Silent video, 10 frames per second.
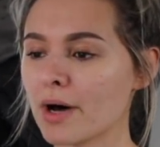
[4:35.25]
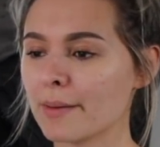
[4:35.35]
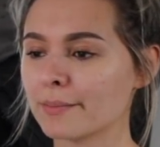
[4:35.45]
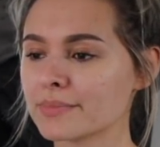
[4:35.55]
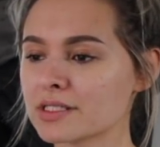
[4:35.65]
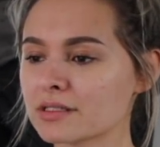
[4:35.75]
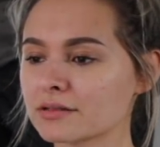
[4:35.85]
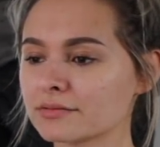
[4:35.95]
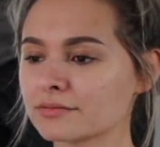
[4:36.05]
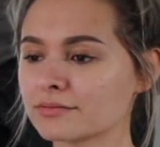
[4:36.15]

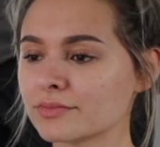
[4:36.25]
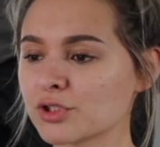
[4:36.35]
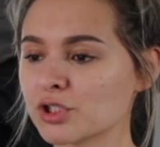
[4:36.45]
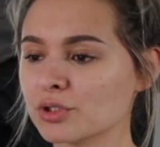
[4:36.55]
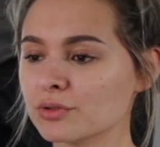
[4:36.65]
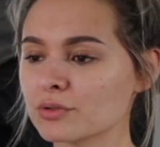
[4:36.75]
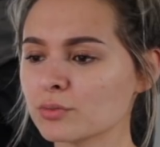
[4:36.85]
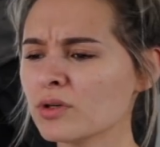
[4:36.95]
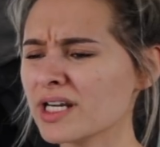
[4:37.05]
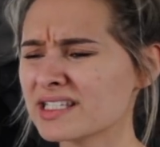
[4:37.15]
pumps? Shoes.
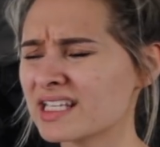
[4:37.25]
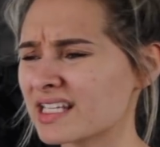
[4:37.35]
What is